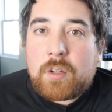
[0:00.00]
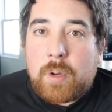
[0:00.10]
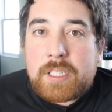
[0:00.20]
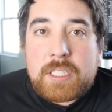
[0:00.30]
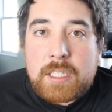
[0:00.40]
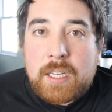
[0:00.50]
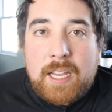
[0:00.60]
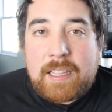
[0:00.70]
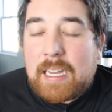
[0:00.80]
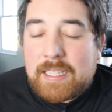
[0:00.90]
question
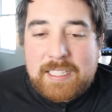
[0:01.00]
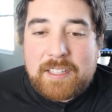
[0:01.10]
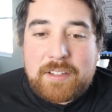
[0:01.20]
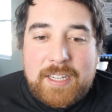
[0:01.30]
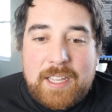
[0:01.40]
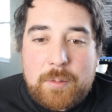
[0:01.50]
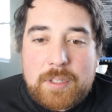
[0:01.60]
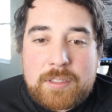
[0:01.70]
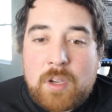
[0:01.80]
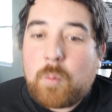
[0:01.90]
I got the other day
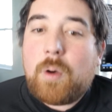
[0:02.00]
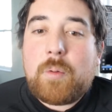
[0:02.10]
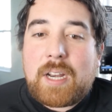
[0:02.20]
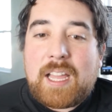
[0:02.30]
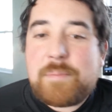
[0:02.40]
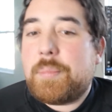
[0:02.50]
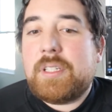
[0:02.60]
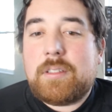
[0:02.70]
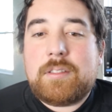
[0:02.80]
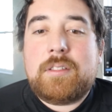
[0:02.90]
was, what would I
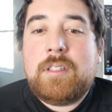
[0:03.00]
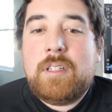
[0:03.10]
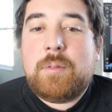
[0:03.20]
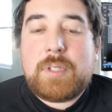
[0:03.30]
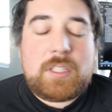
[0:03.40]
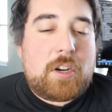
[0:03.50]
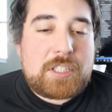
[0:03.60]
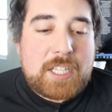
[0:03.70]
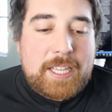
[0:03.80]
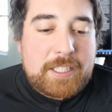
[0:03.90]
build with the
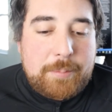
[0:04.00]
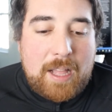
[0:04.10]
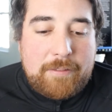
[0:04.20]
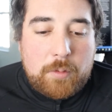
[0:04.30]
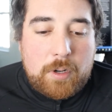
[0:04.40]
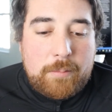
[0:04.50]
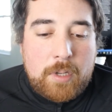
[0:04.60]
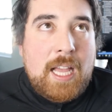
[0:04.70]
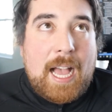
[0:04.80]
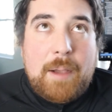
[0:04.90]
ArcGIS platform?
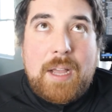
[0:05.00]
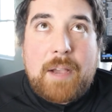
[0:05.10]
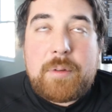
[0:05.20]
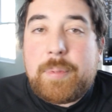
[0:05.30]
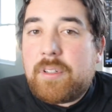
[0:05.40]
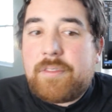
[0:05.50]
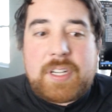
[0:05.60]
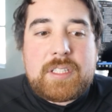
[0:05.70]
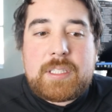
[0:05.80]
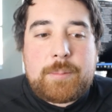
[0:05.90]
I would build a
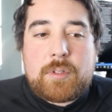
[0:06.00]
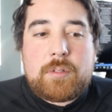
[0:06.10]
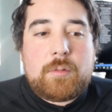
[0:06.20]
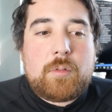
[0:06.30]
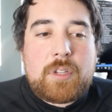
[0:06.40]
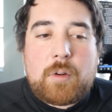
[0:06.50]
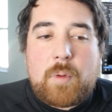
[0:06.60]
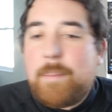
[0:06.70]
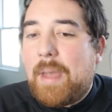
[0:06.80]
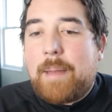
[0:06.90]
very simple
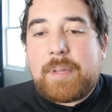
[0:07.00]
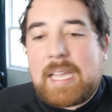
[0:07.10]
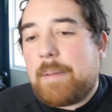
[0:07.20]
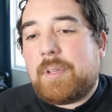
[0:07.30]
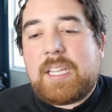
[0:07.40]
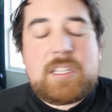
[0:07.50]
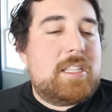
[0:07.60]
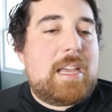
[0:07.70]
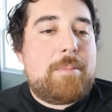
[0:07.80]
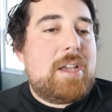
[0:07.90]
web mapping application
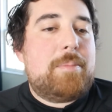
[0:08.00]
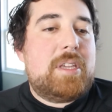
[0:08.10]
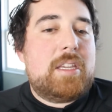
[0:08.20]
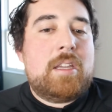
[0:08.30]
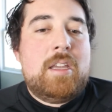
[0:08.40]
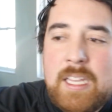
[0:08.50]
that might be